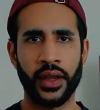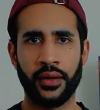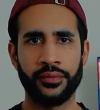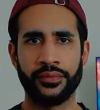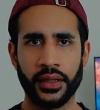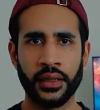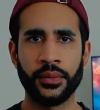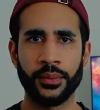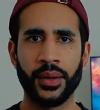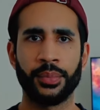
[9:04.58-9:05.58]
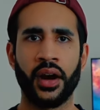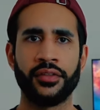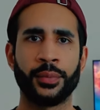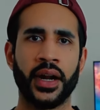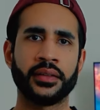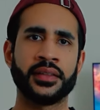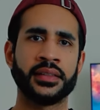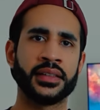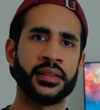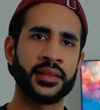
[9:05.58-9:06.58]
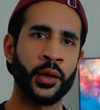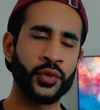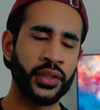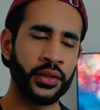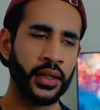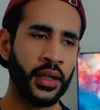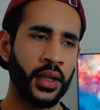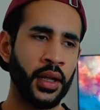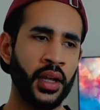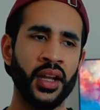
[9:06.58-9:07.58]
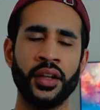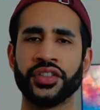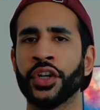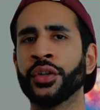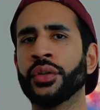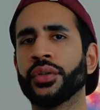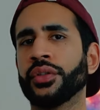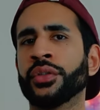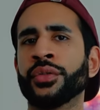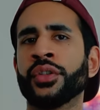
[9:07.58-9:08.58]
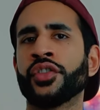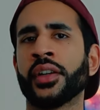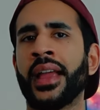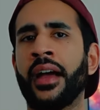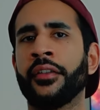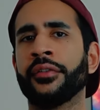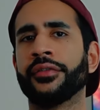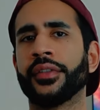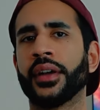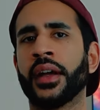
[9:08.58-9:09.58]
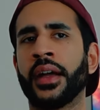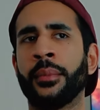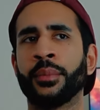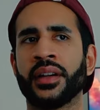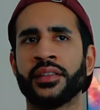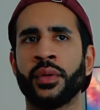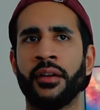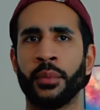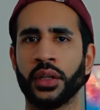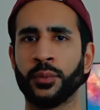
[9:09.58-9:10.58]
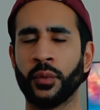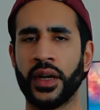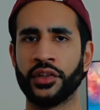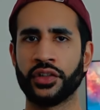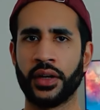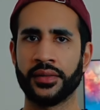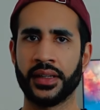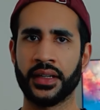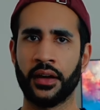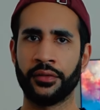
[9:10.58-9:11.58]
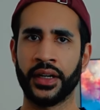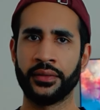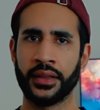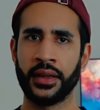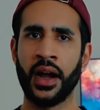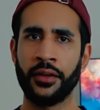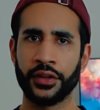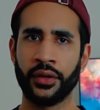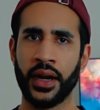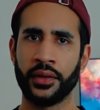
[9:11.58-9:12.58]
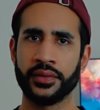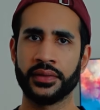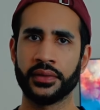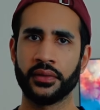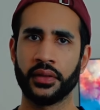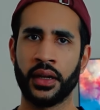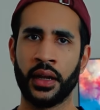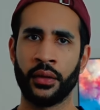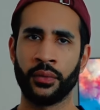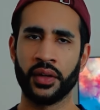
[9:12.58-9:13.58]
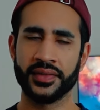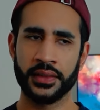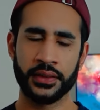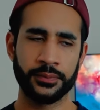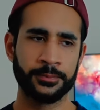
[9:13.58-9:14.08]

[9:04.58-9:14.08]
have in private practice as a consultant. So you usually have, because you have multiple registrars that covering the after hours roster,